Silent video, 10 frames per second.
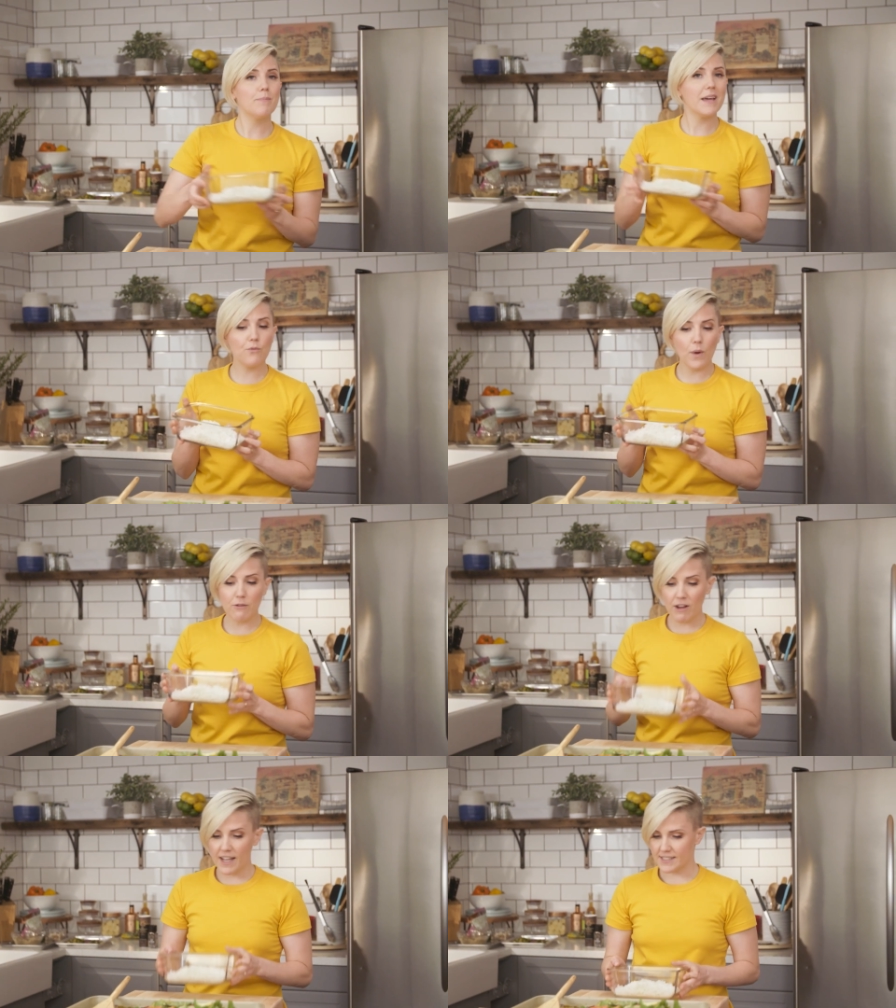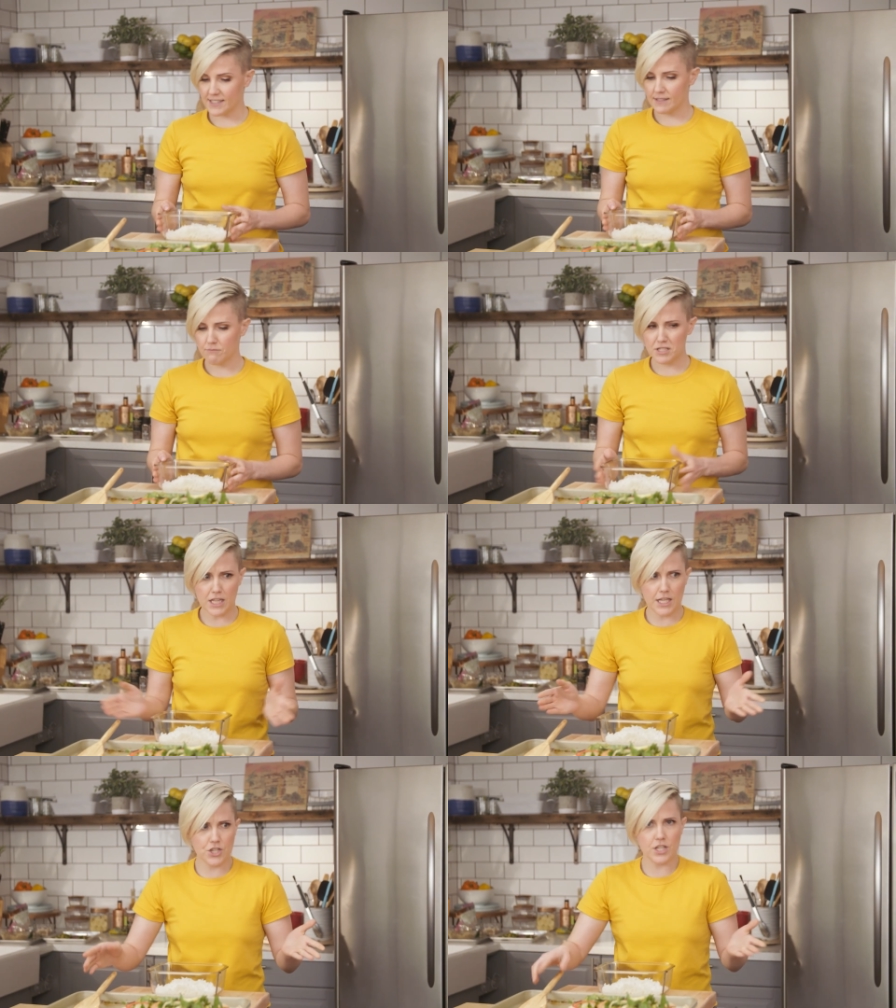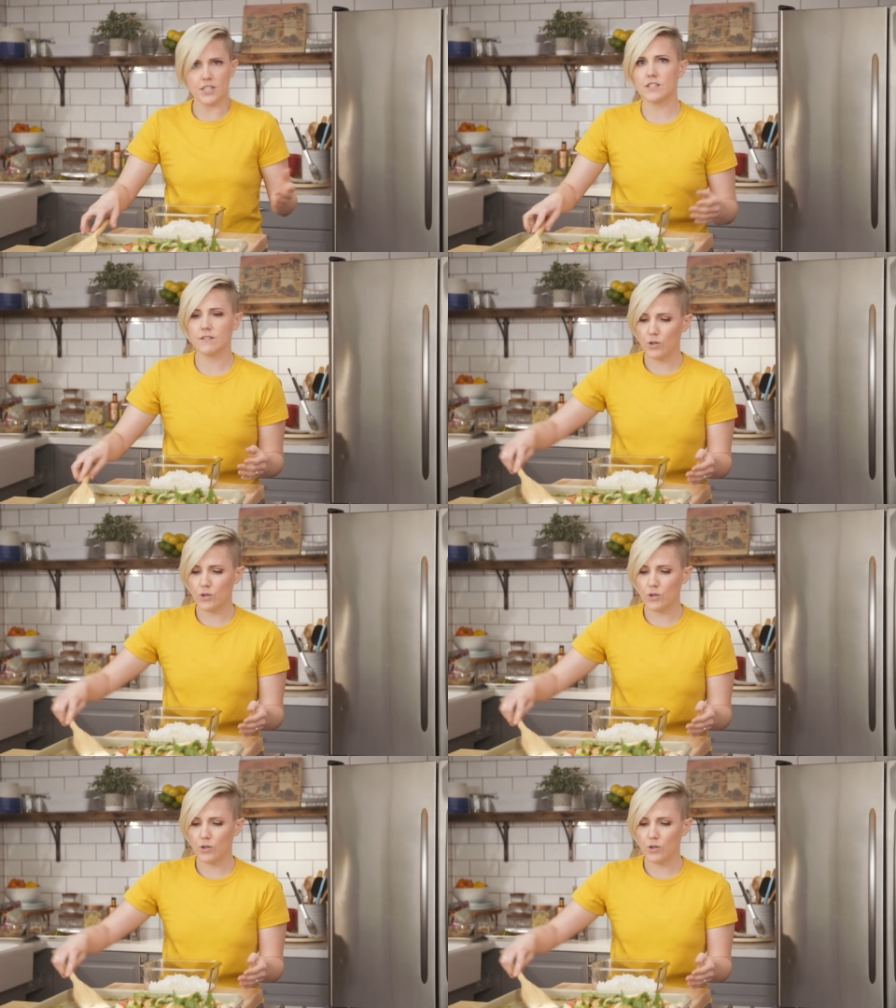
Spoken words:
a bed of white rice. Delicious!